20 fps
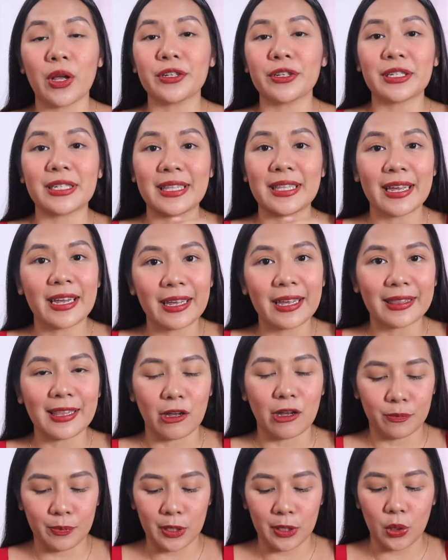so I'll just link it
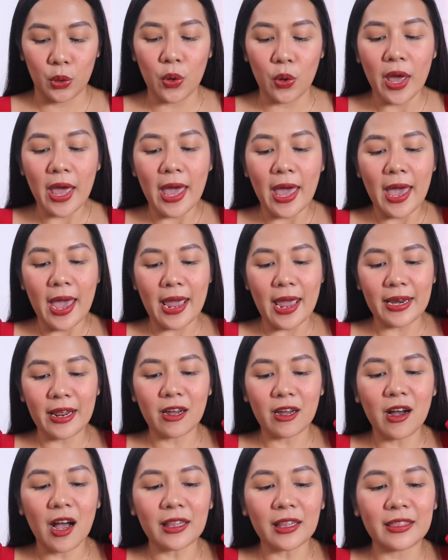down below. And
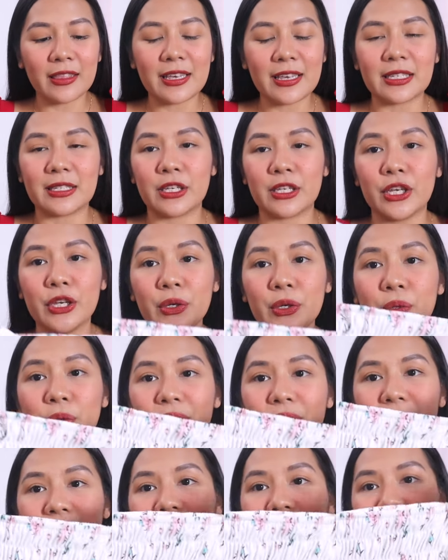I got this
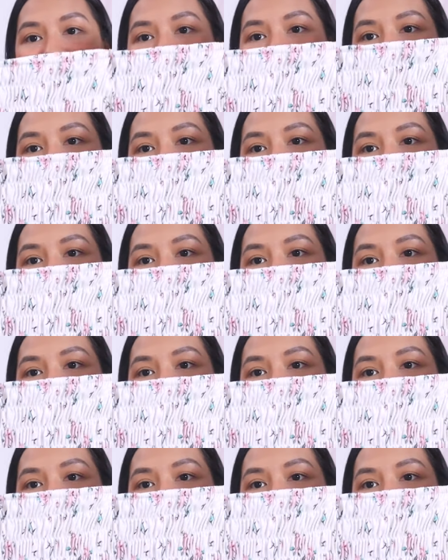cute